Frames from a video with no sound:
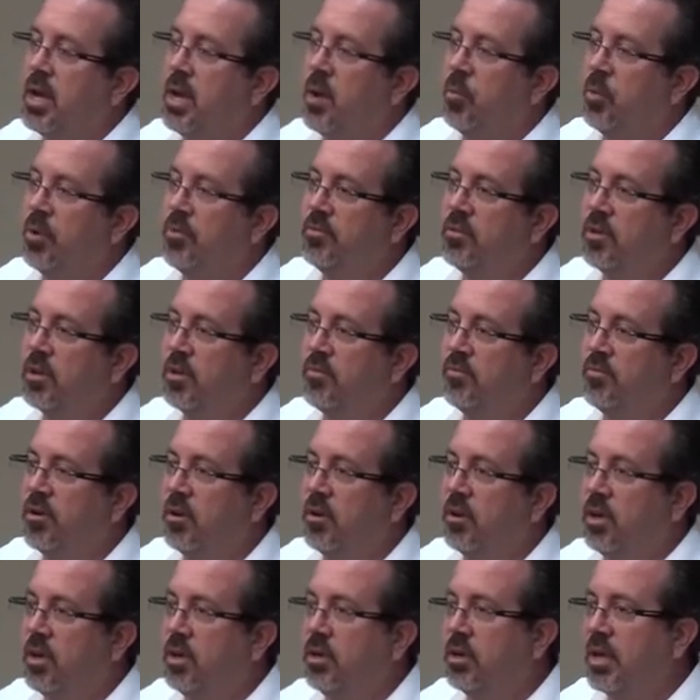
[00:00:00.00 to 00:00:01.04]
we've done a
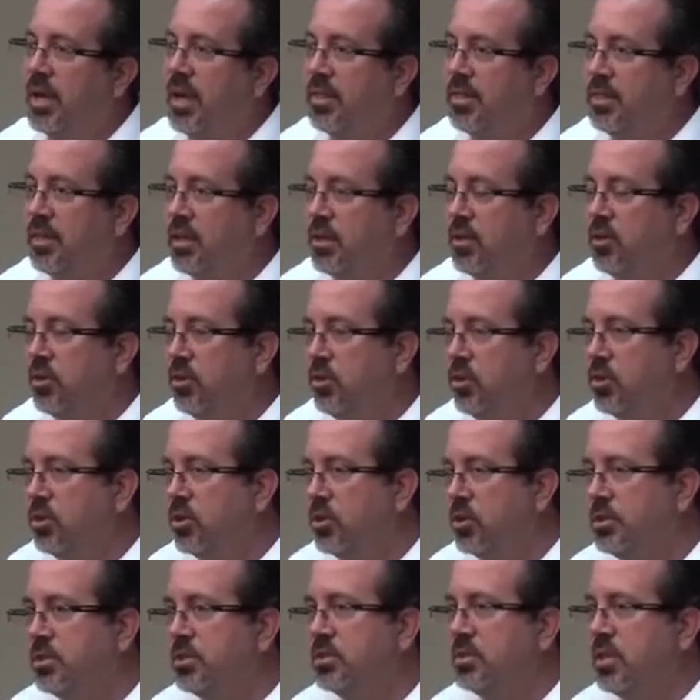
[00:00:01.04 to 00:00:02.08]
very, I think,
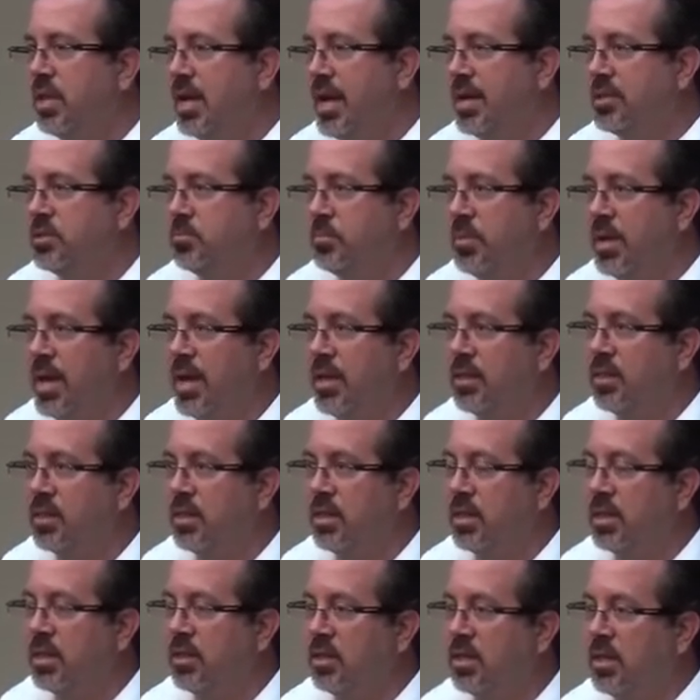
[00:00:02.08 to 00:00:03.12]
good/bad
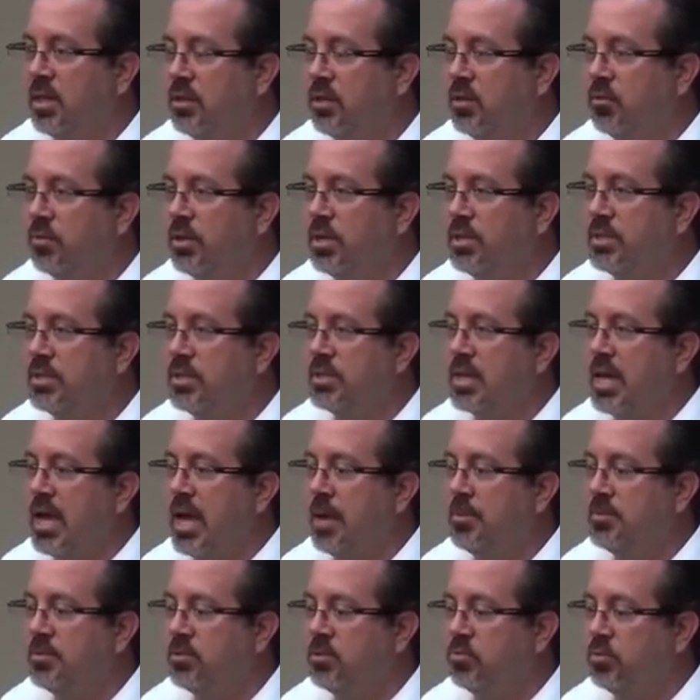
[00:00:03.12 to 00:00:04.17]
thing in the recent
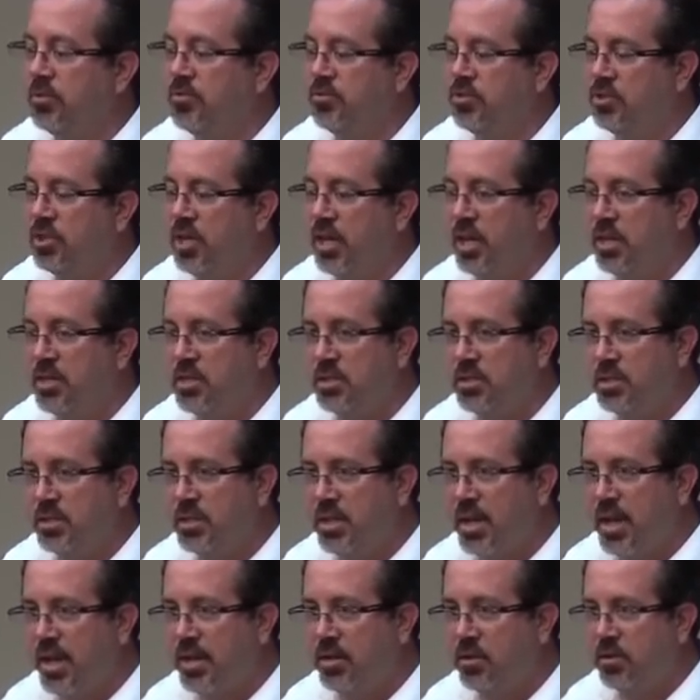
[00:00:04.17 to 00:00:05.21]
times is we've changed the
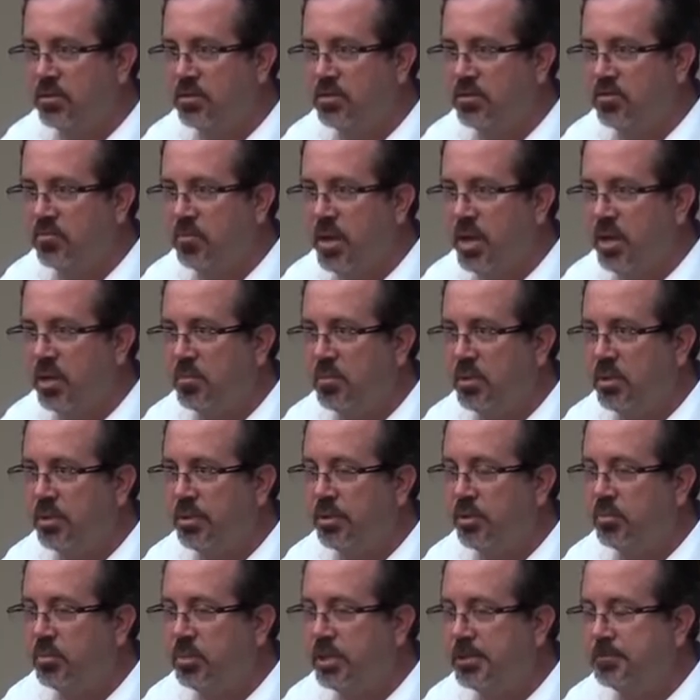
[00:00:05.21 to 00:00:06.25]
diagnosis of myeloma a
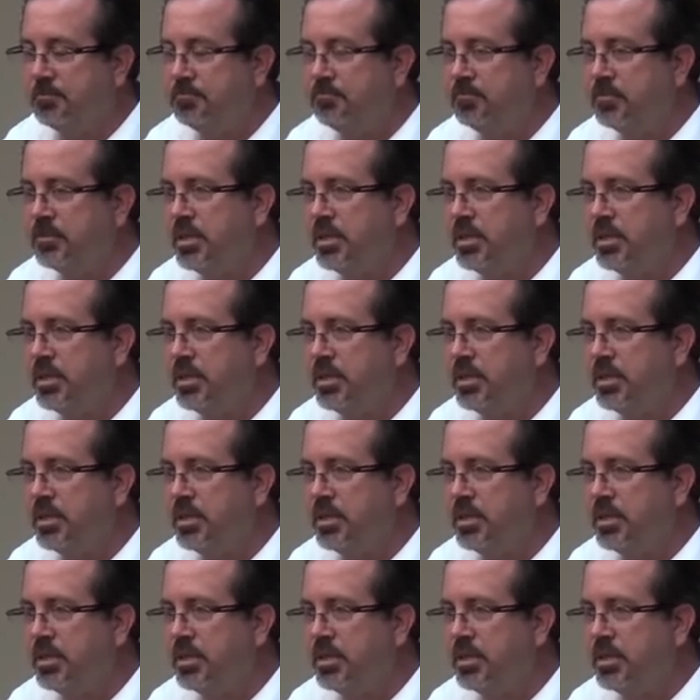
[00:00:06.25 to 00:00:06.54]
little bit.